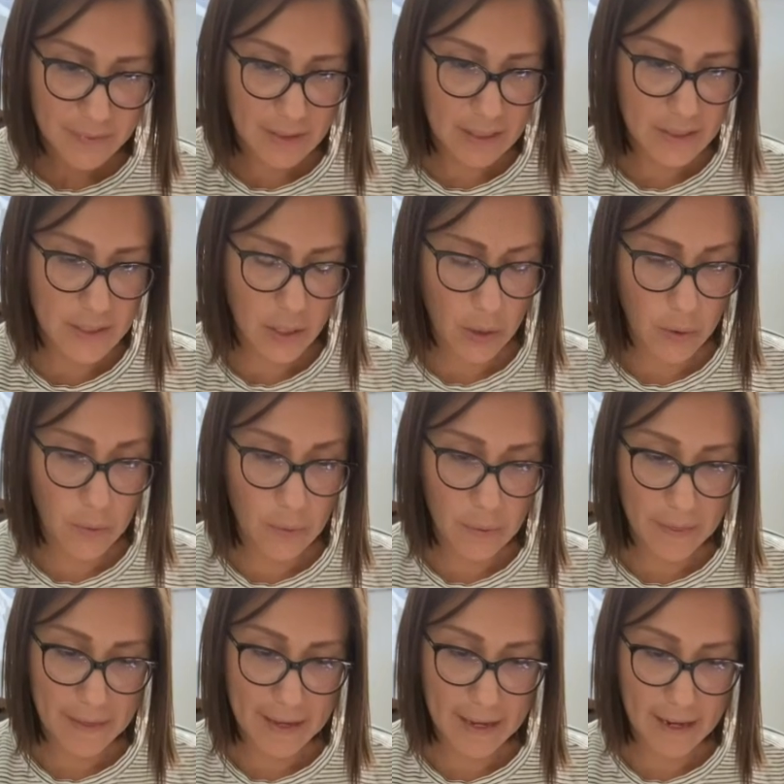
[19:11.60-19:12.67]
So
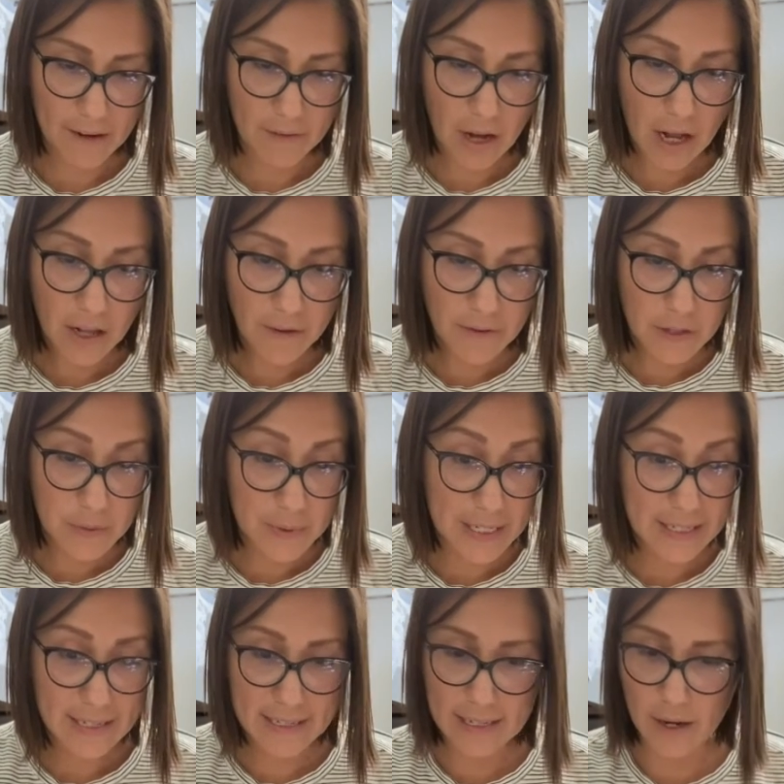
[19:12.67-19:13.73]
thinking of all of those
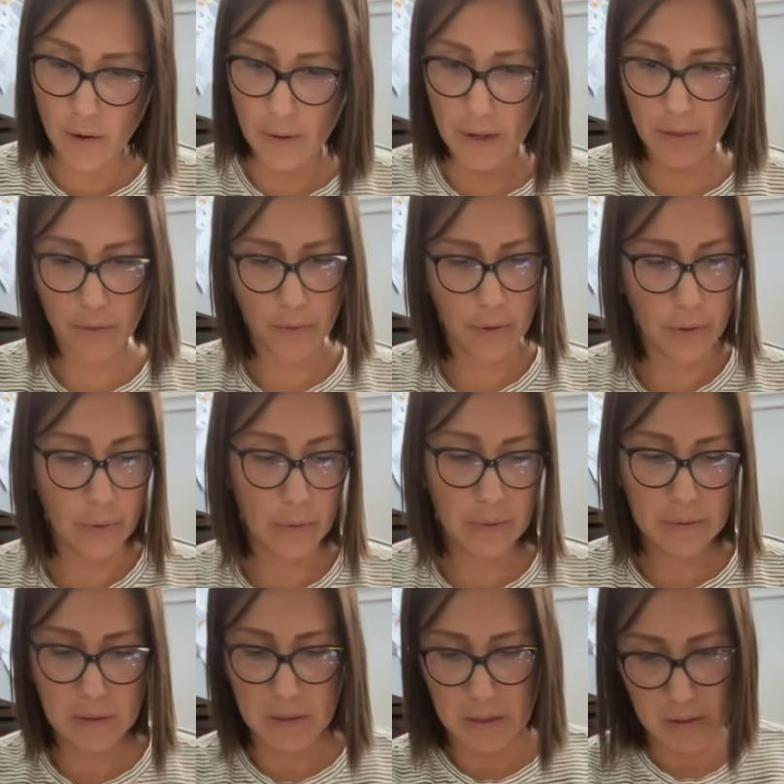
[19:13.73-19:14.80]
pieces and going through
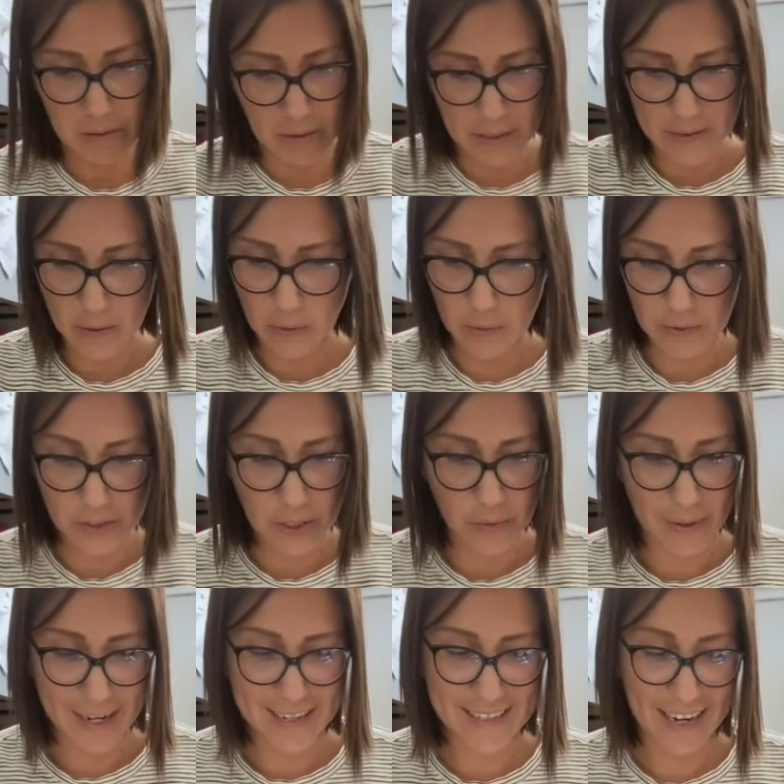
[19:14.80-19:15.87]
this whole 2
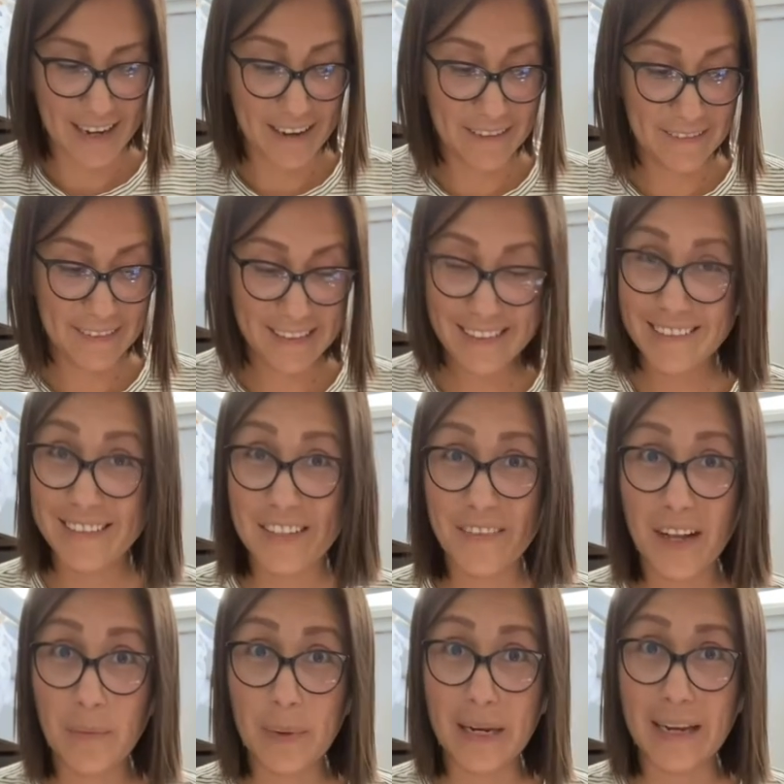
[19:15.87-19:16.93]
weeks of
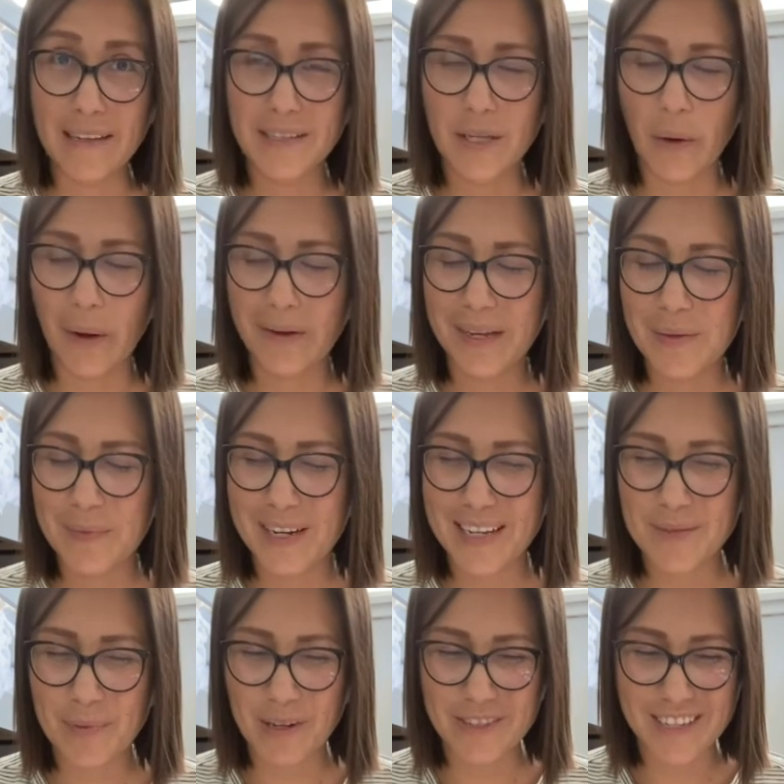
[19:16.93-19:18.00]
developing it. So I'll keep you
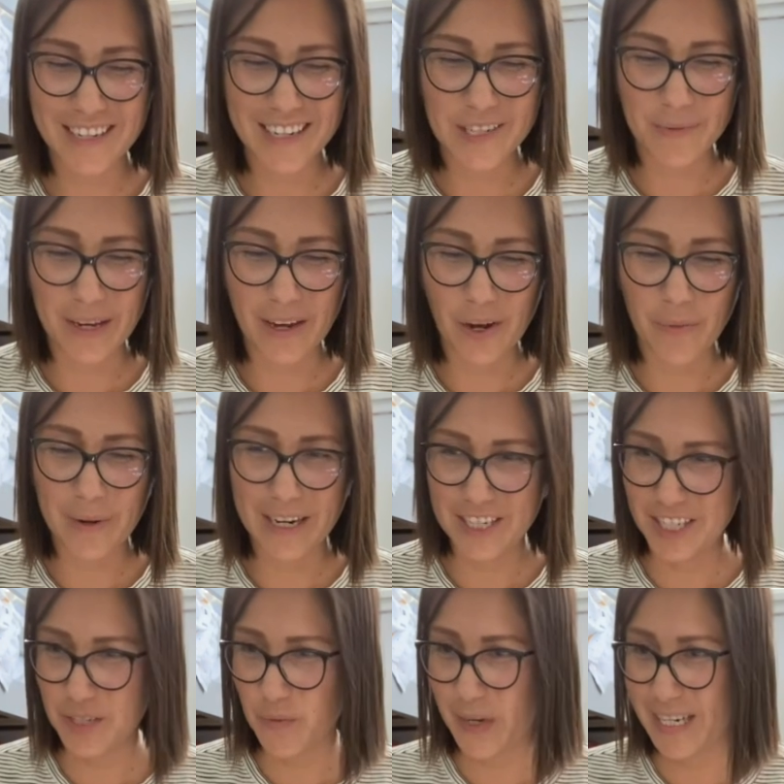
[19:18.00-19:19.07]
guys posted as we go, but I
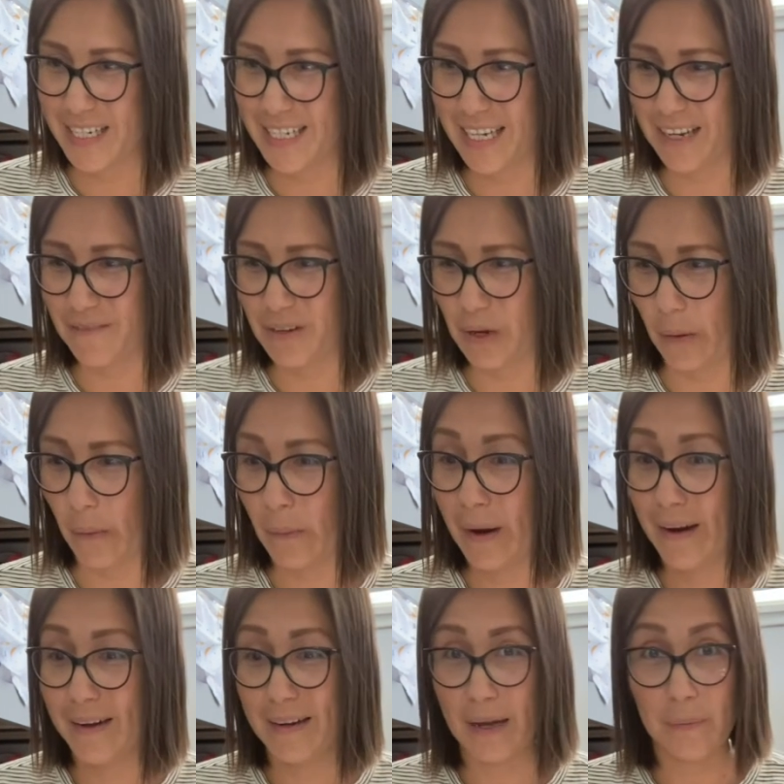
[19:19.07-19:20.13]
just wanted to give you
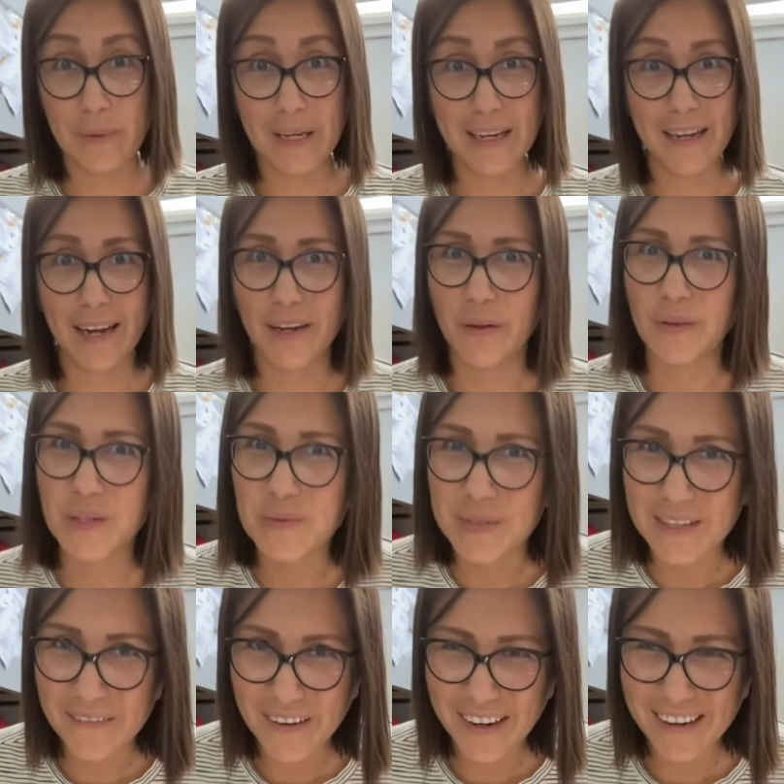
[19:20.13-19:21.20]
a peek. I know this was
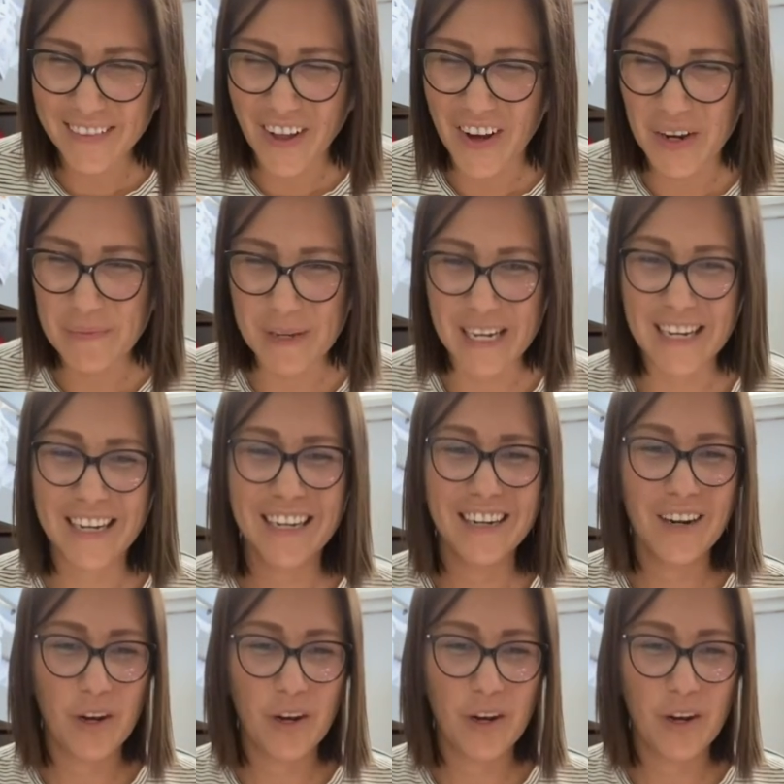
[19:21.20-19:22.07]
a very long peek.